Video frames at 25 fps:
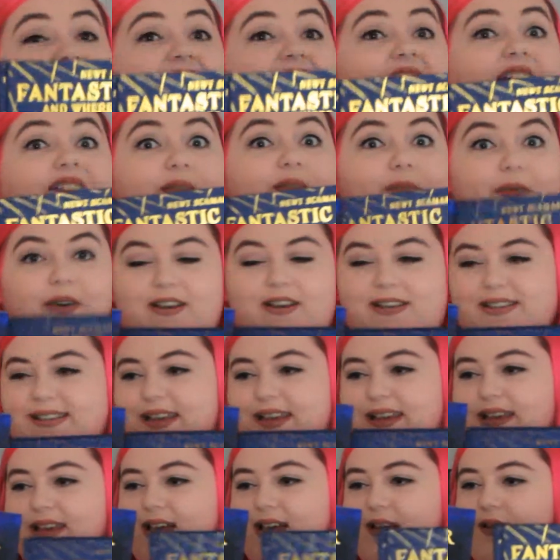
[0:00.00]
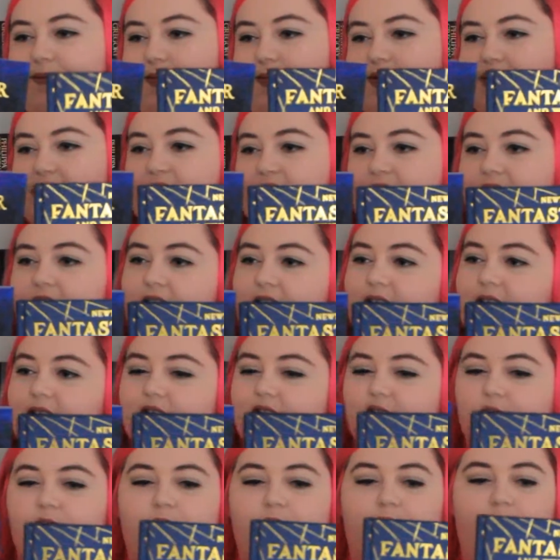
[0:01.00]
heavy books, but they are
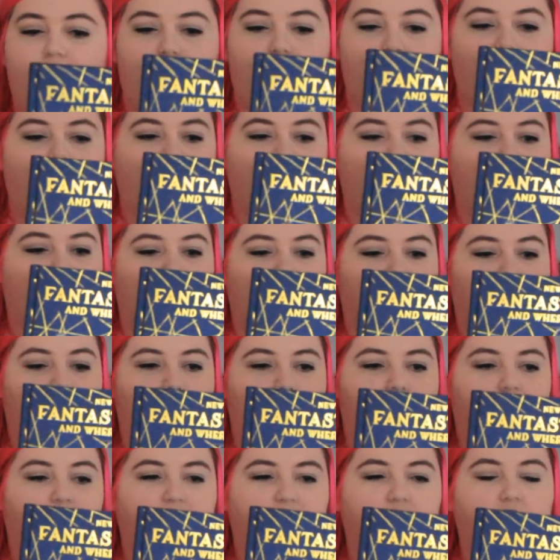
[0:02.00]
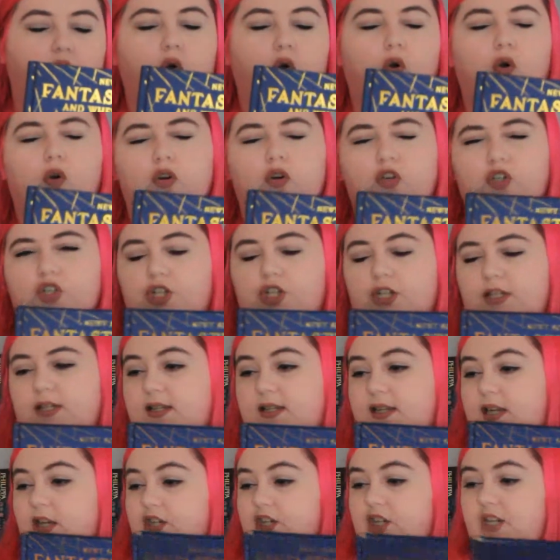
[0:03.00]
just both gorgeous
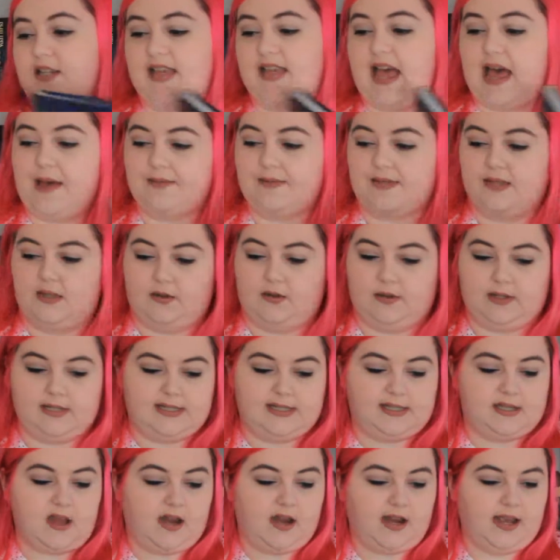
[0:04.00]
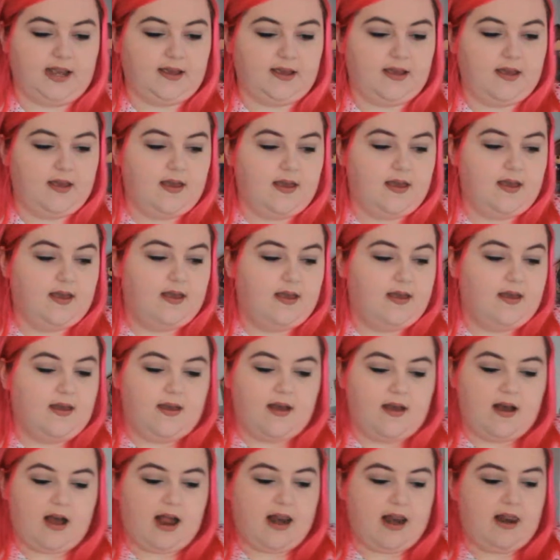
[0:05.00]
editions, absolutely stunning.
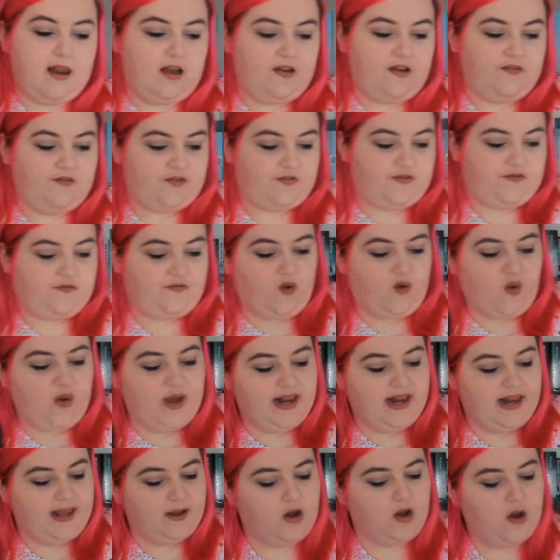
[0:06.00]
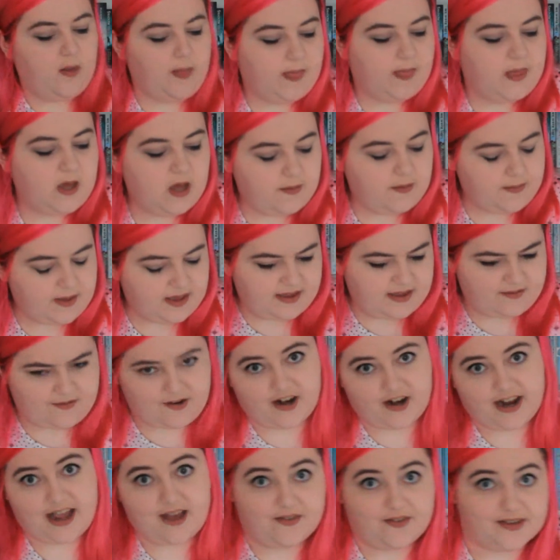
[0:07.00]
I love the foiling on them. They're
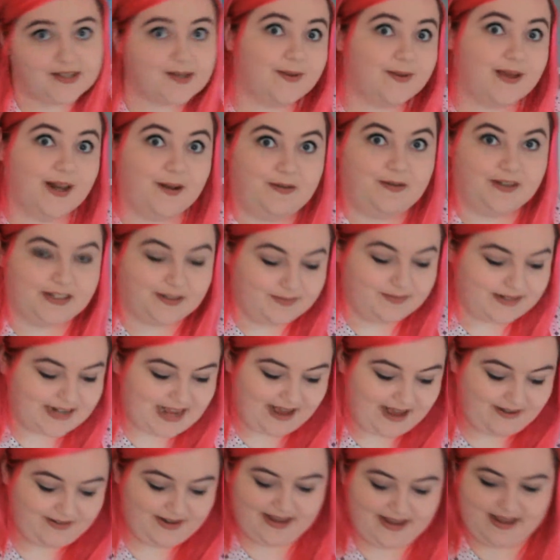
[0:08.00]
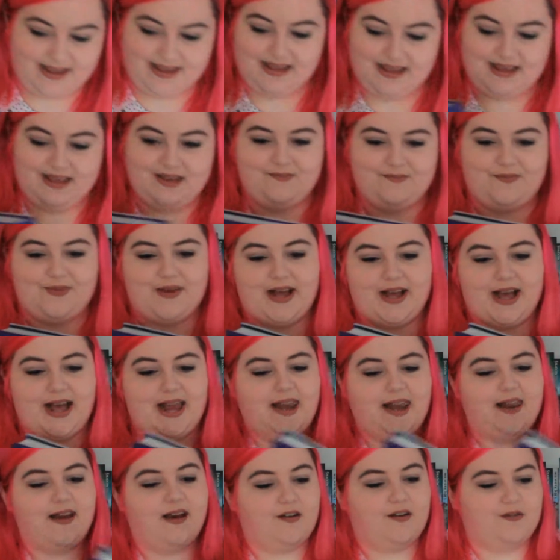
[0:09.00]
very heavy, so I'm going to put them down. But I
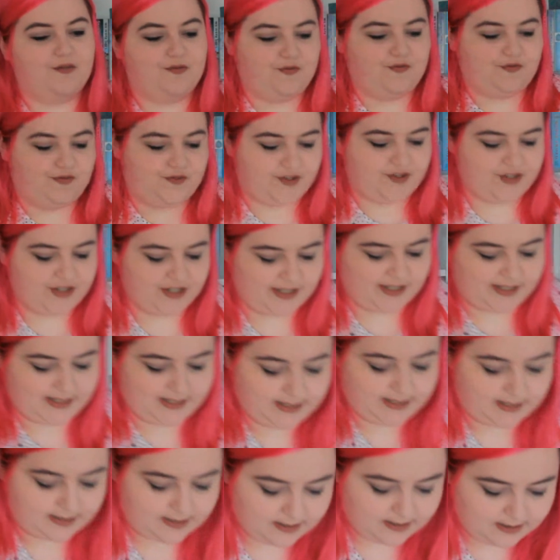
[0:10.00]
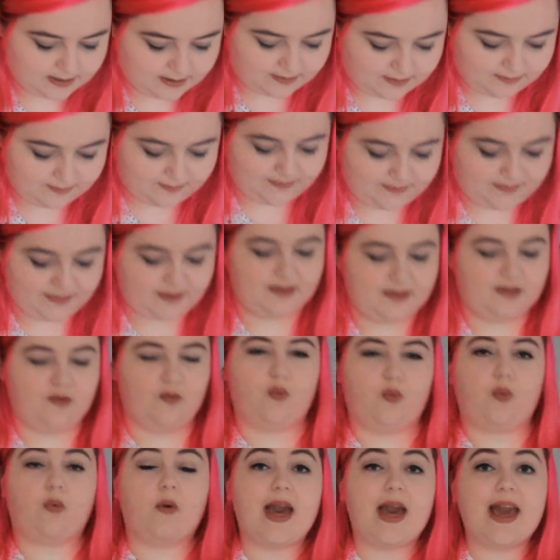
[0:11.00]
love just the
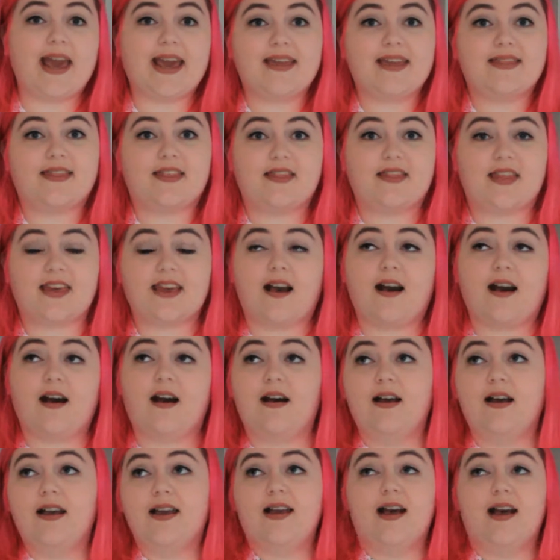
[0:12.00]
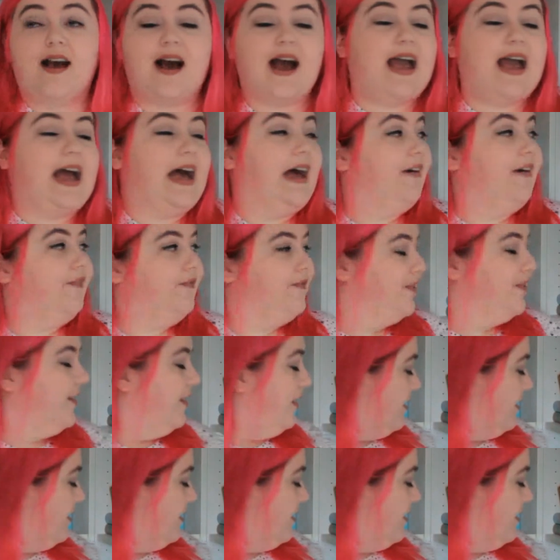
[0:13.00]
way that they are. I have